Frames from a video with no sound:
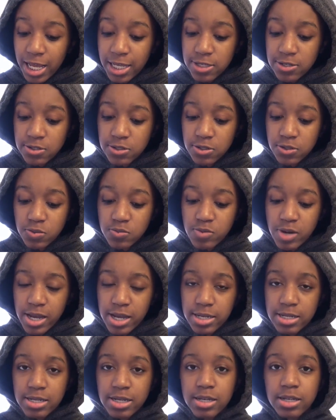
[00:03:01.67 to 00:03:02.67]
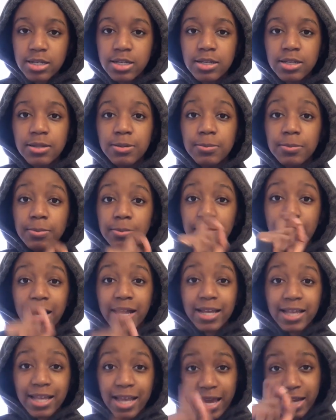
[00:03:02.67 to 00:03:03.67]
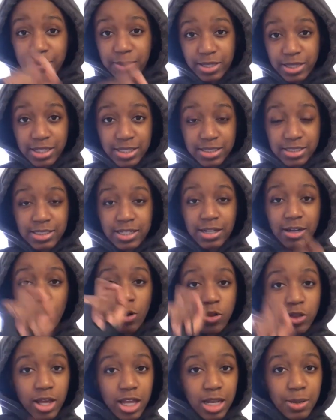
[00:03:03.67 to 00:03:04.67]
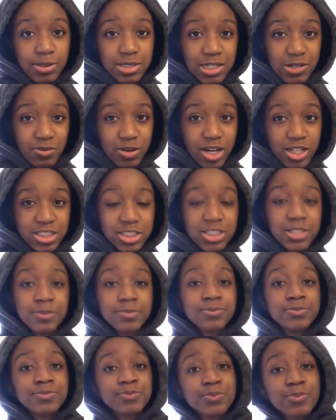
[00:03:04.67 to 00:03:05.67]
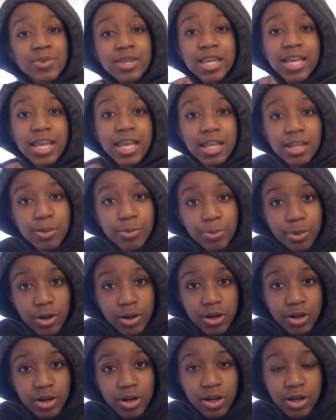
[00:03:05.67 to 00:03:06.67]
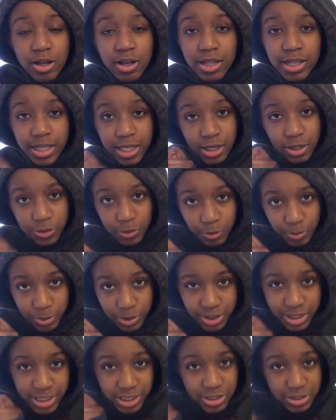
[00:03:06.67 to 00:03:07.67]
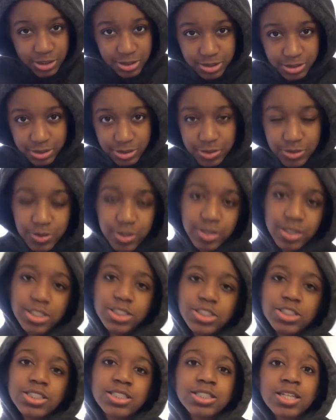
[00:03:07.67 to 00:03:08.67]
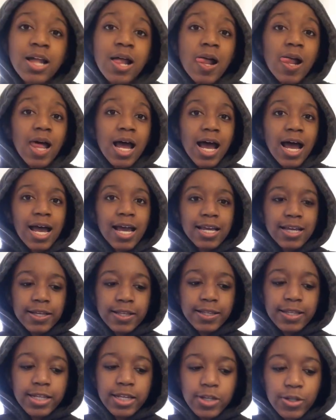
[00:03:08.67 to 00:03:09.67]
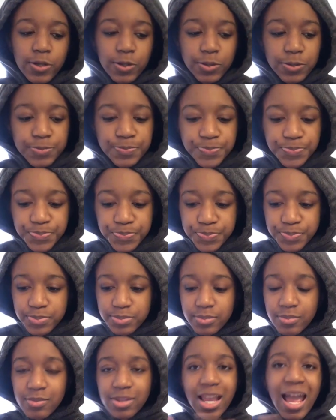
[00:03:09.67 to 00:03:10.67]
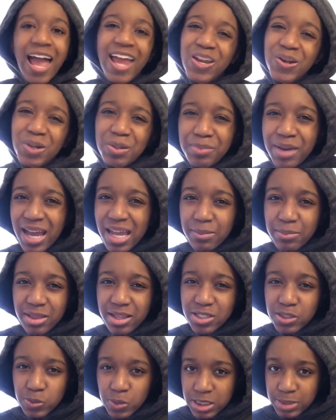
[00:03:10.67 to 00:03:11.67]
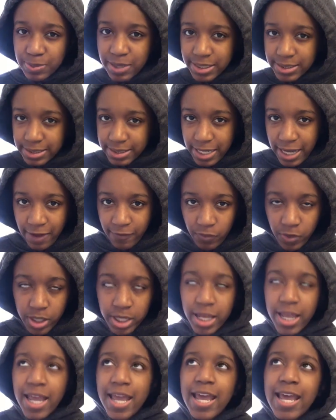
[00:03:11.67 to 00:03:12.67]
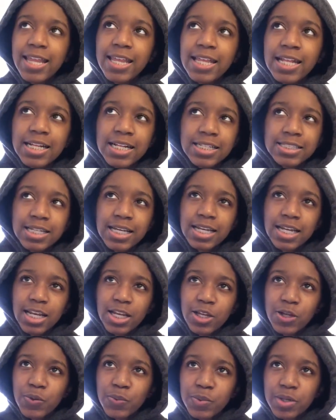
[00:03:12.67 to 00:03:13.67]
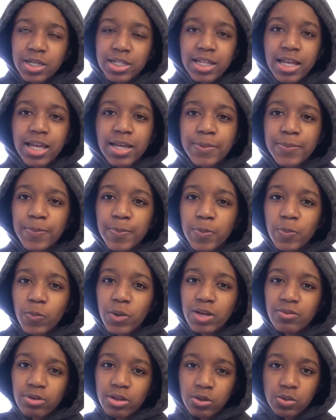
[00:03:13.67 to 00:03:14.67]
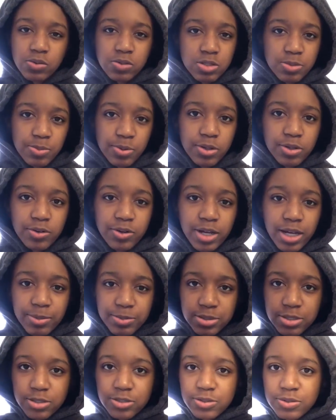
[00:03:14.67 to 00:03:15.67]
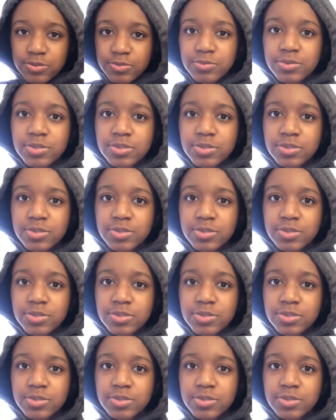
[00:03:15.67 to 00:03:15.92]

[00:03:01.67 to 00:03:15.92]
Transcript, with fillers: I used to write my anime list, like all the animes I watched, in a book, like in a notebook, and I still do. It's just I didn't know, I knew what my anime list was, but I didn't have one, and I decided, you know what, like, what if I lose this book, right? I'm just gonna.